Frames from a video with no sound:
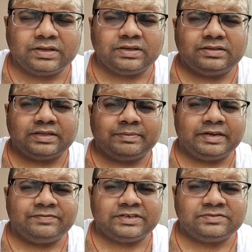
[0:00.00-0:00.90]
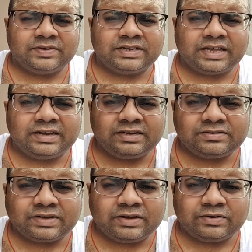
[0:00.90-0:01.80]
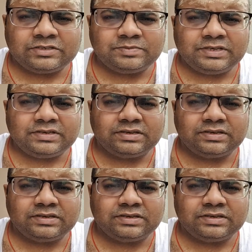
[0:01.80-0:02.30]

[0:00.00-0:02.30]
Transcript: The benefits one cannot speak